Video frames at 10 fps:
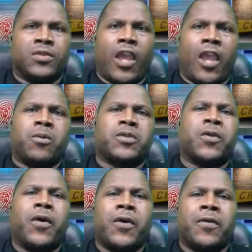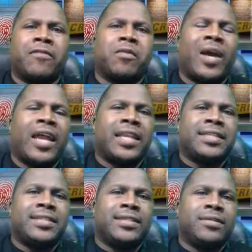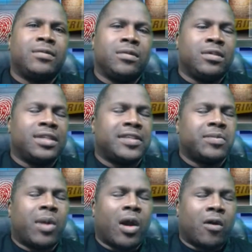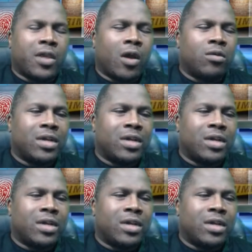Hey, what's going on, everybody? This is Mario,